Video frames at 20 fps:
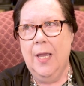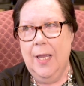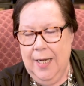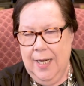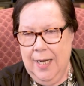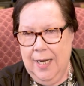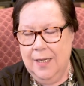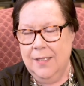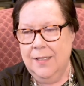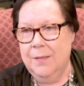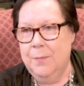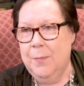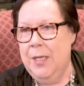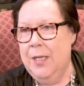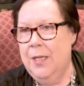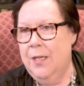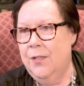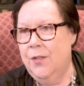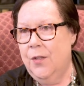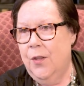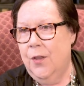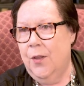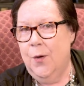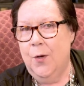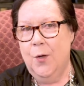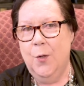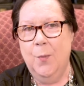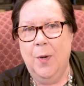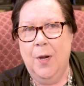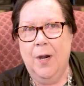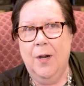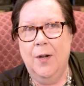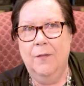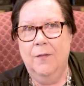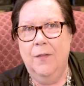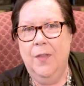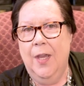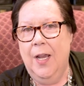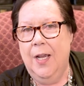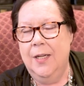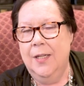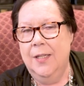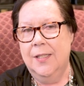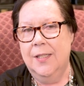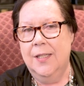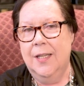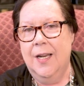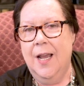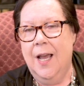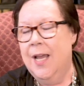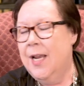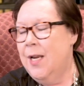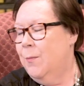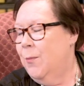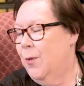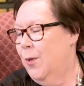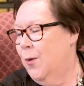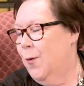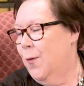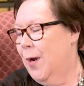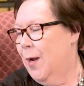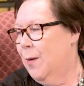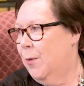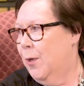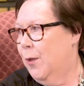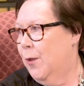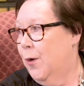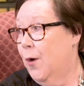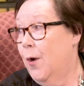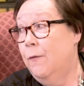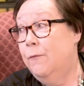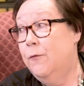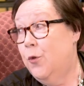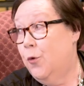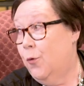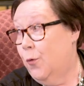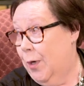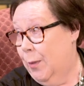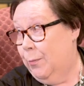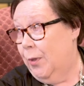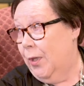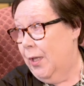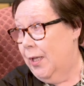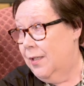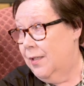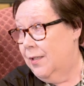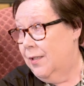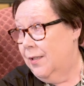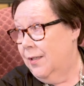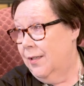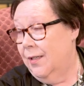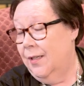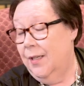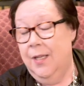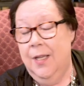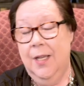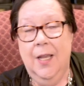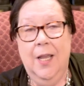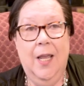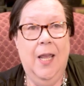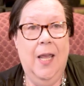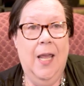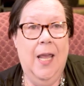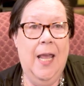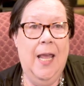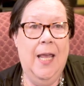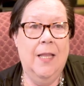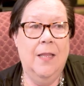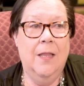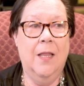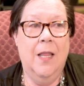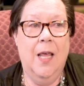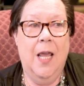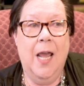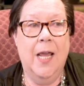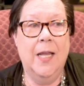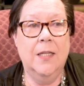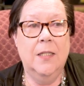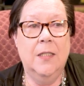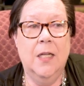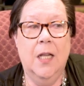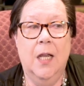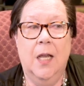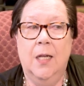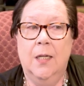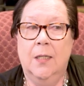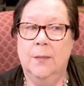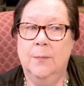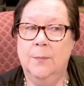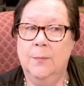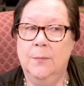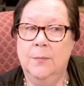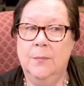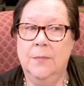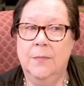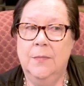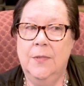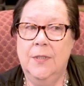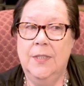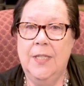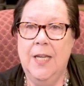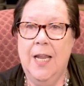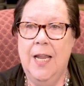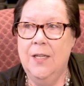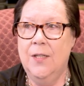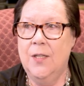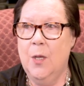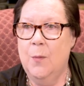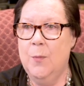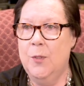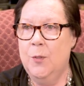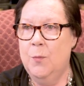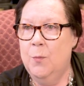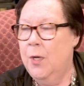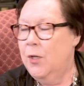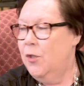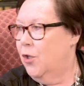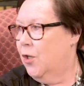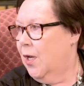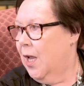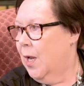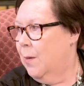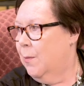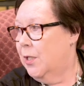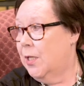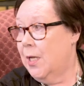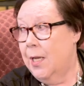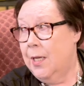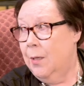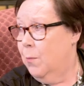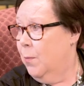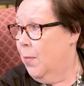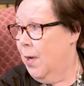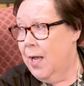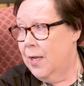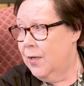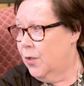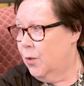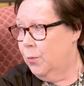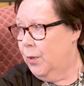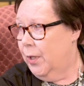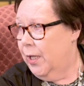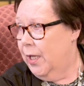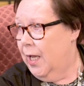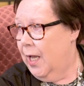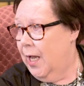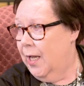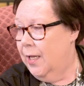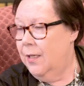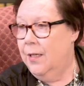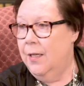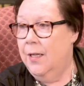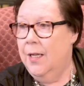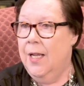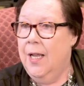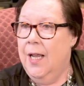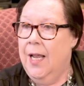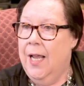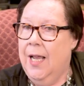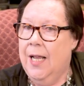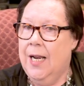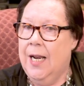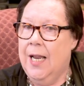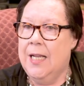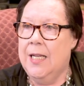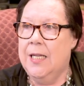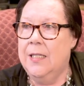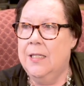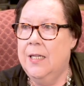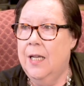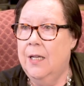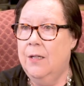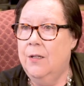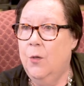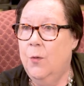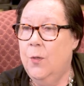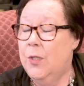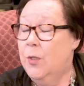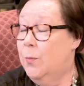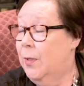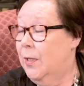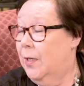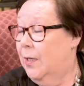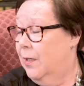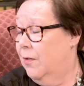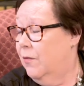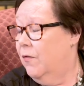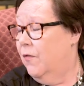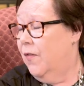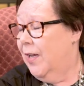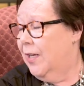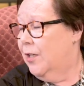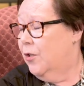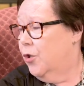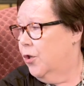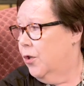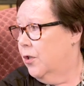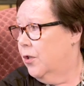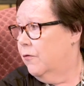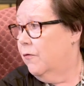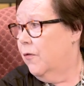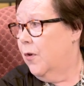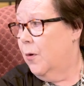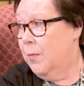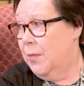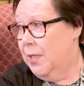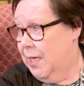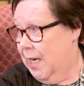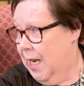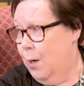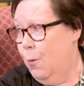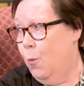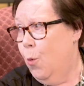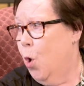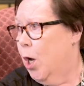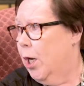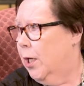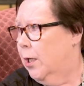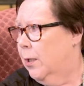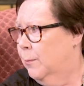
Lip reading: It is, because the third part of that is that I am the grandmother of triplets. And that takes up as much time as I can possibly get, and I can tell you it's been an adventure from day one.